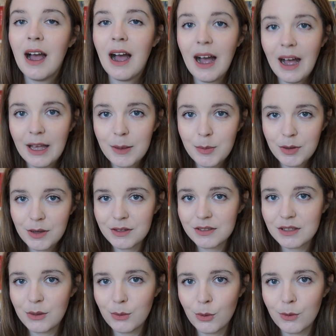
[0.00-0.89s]
I
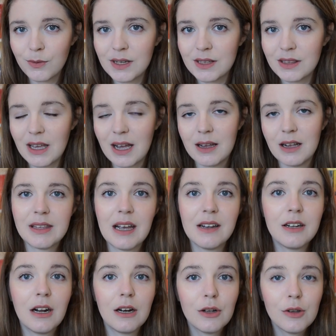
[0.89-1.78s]
personally worried that,
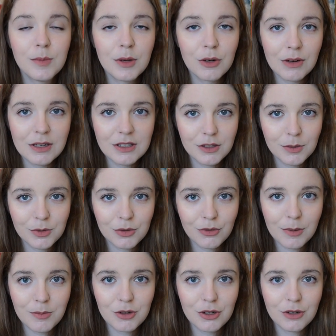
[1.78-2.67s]
that an Illumicrate
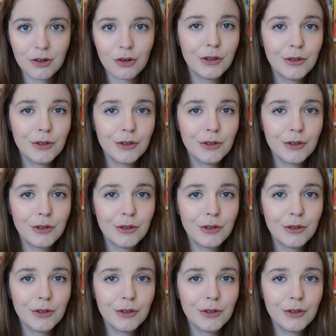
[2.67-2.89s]
subscription